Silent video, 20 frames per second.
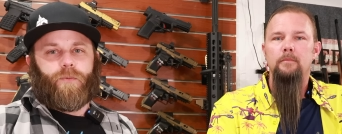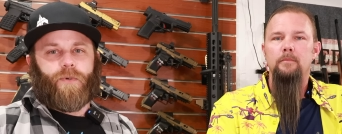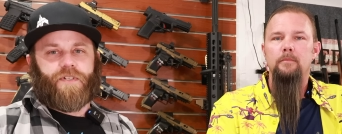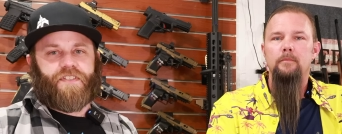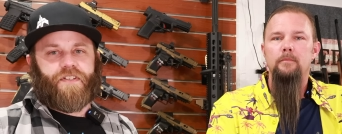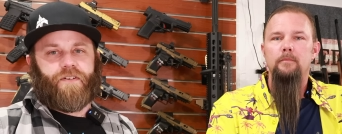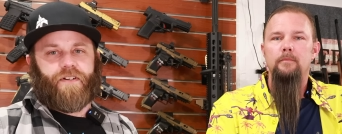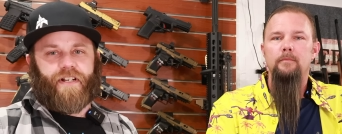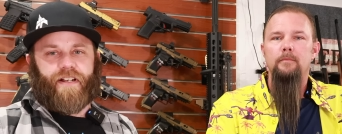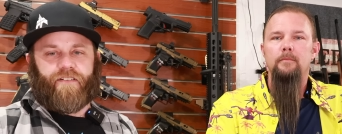
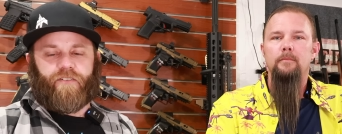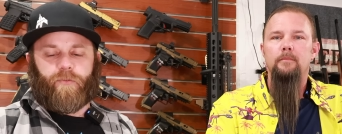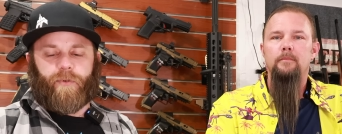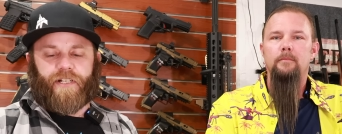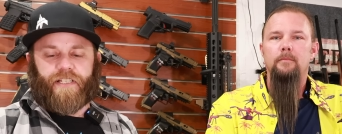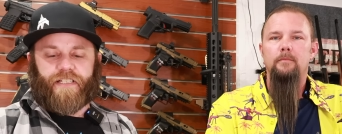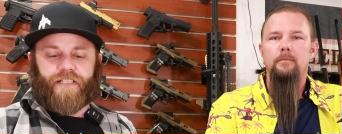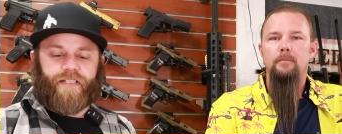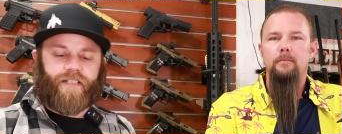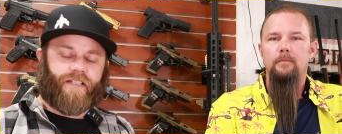Speaker 1: What's going on,
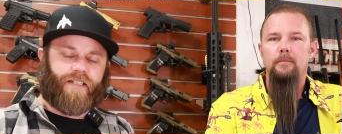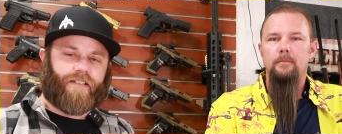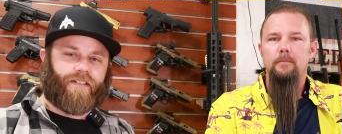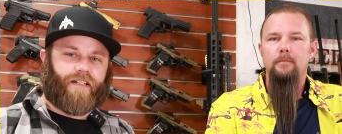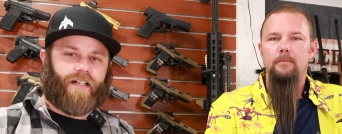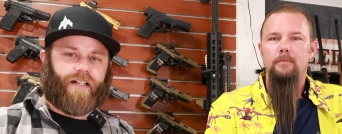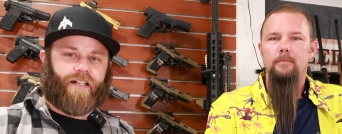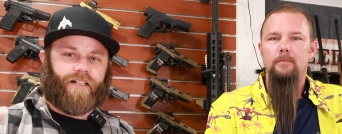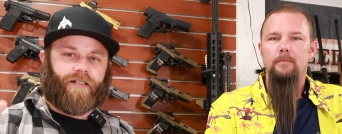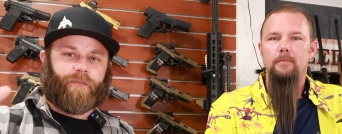everybody?
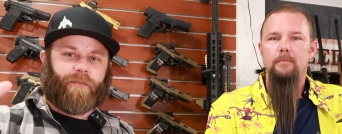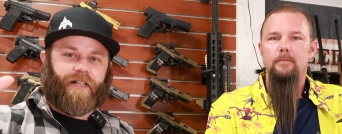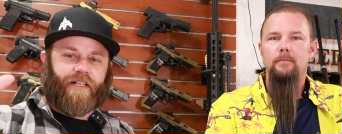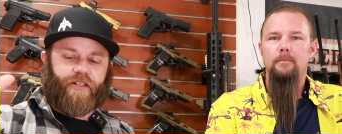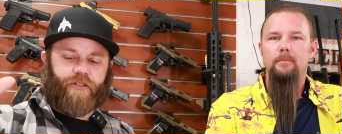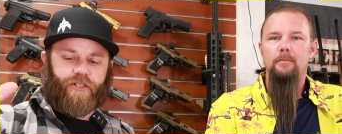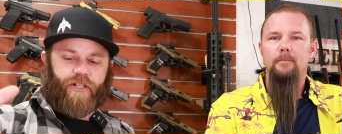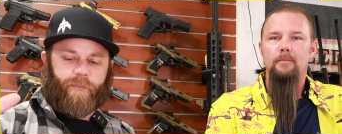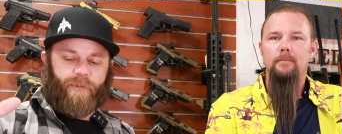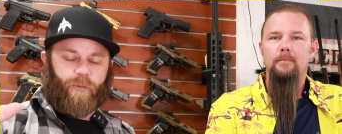
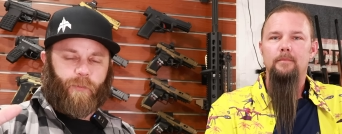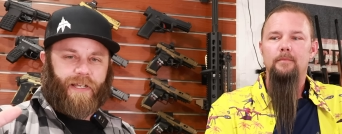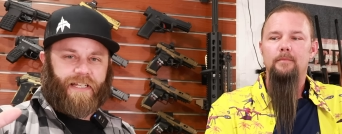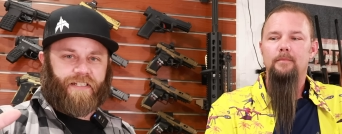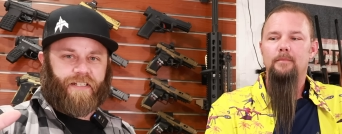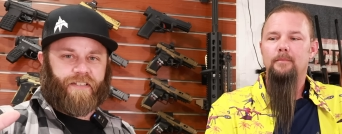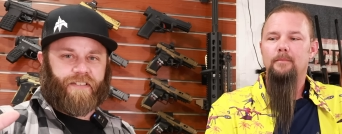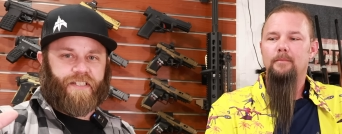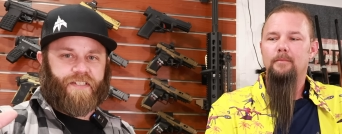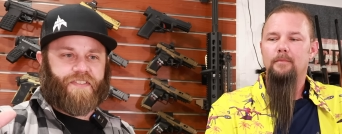I know y'all been
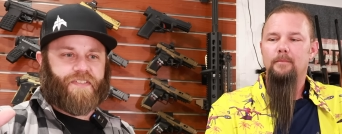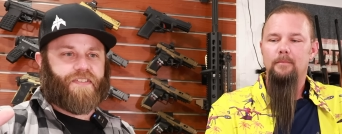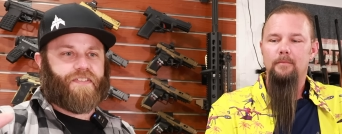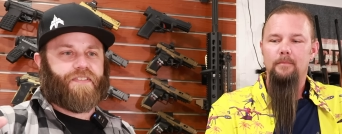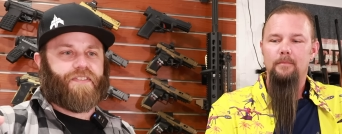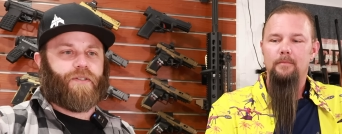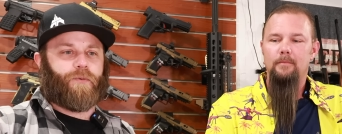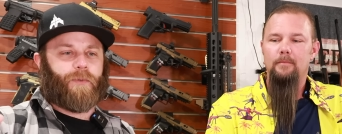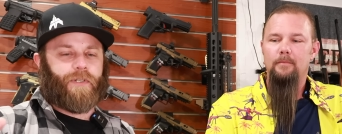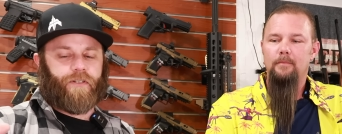waiting on this,
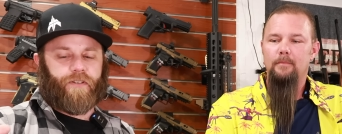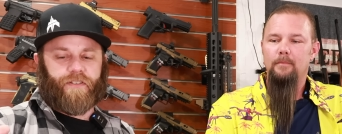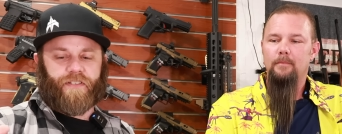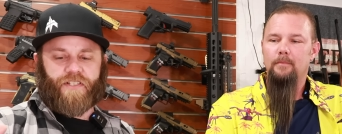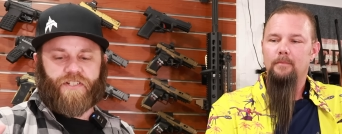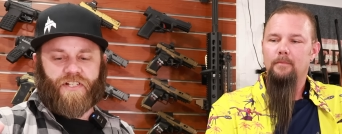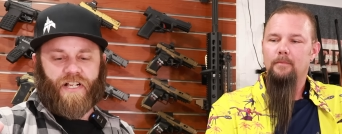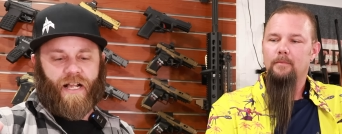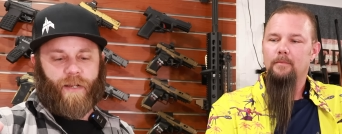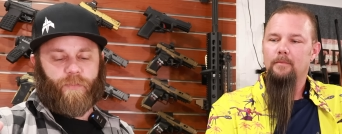so we
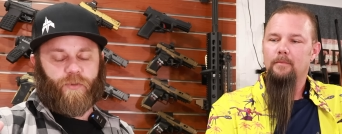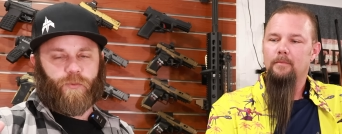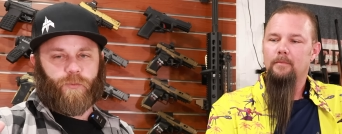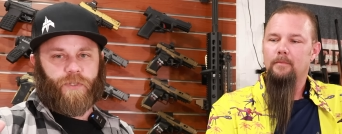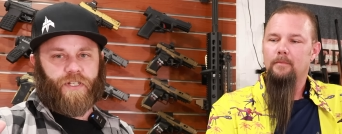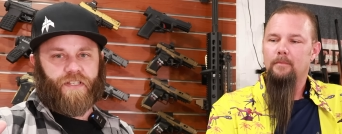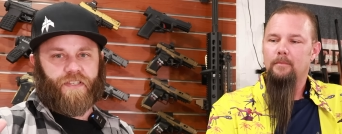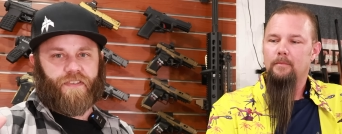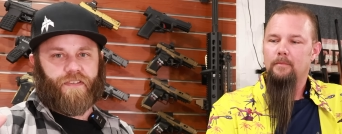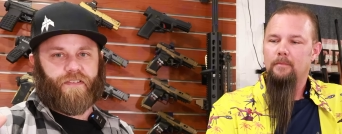are in the
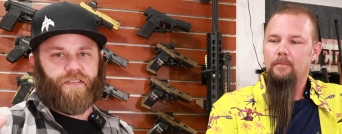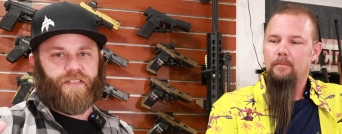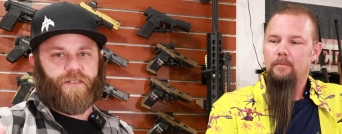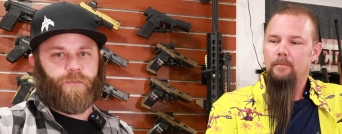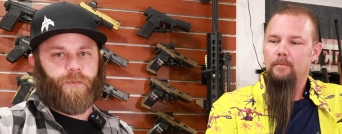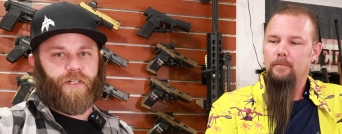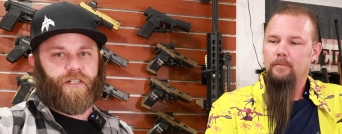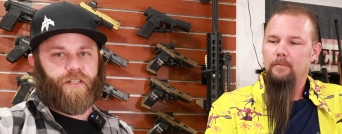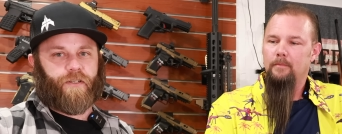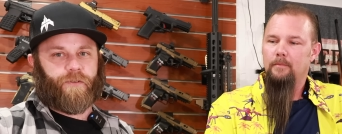shop with
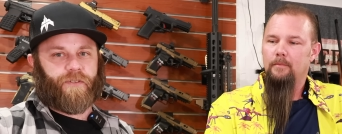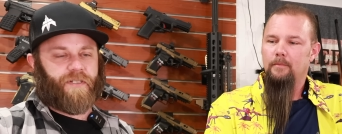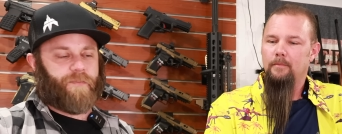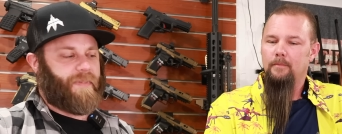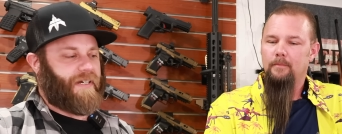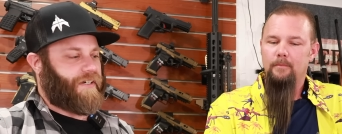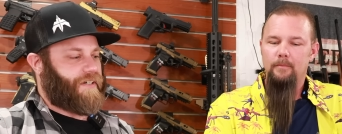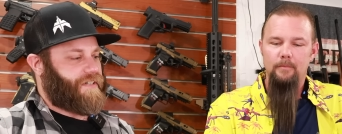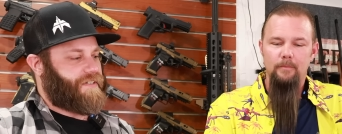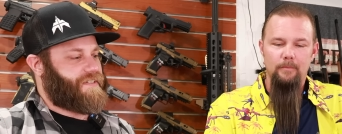the one and
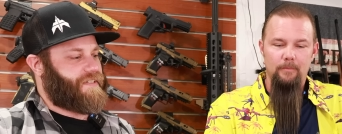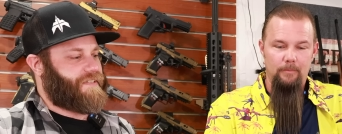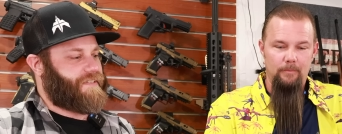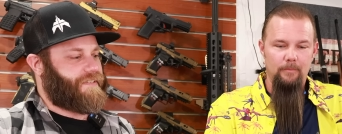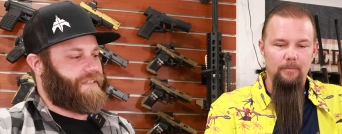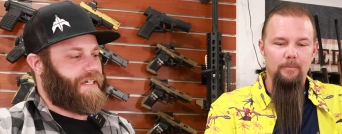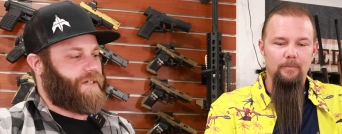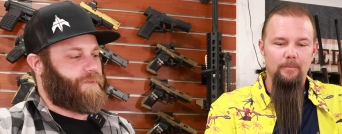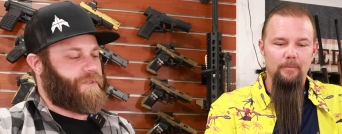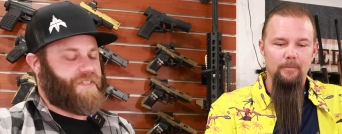only
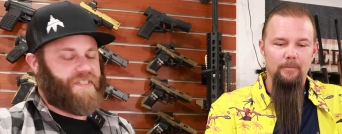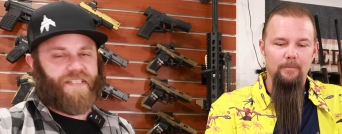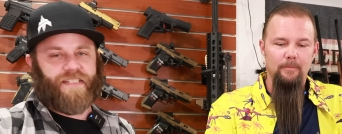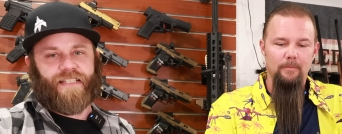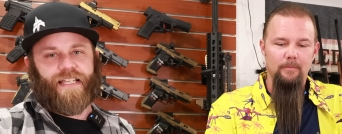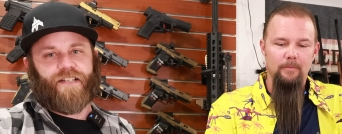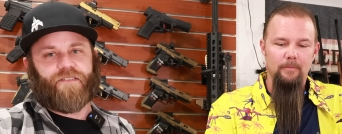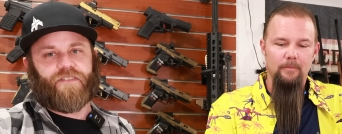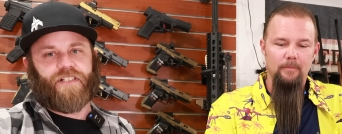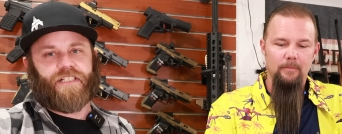Barrett that
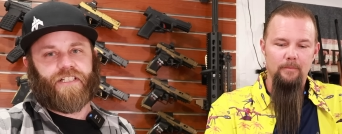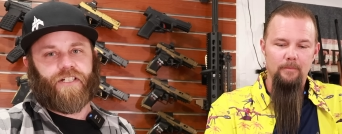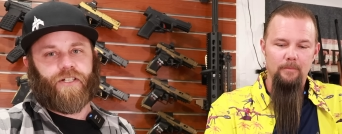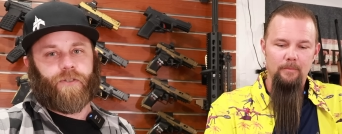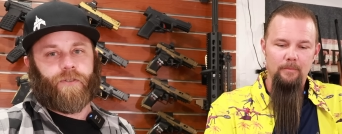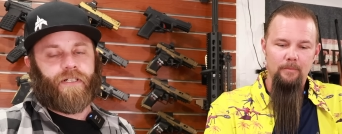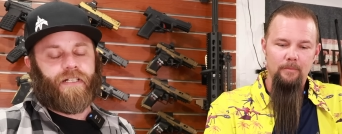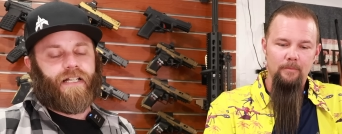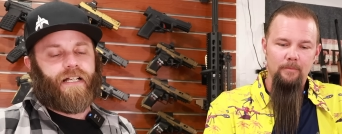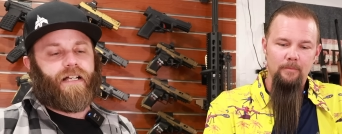was in that
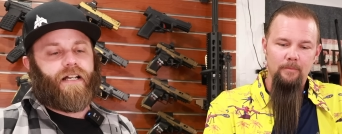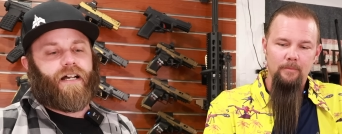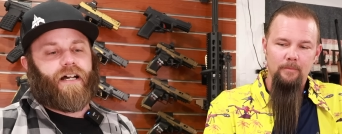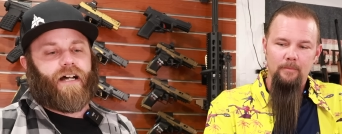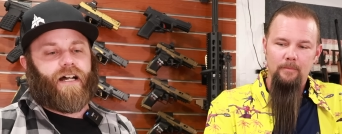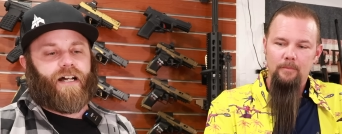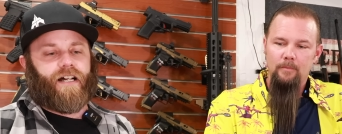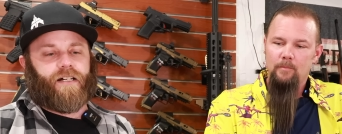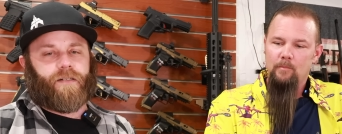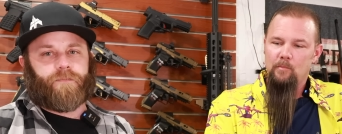video.
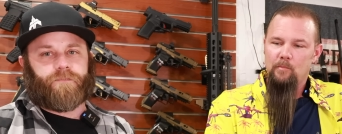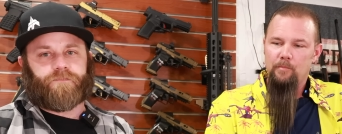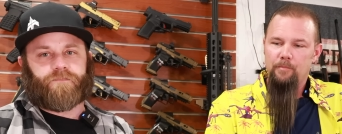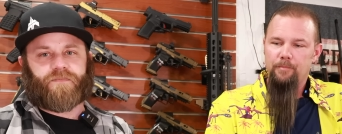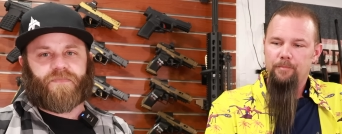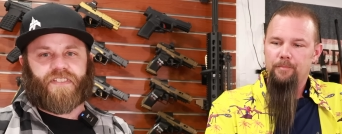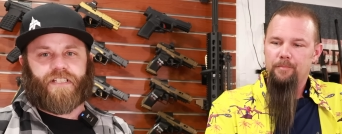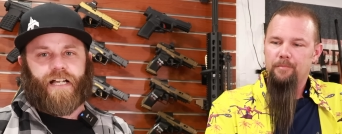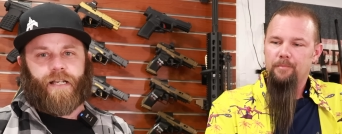I'm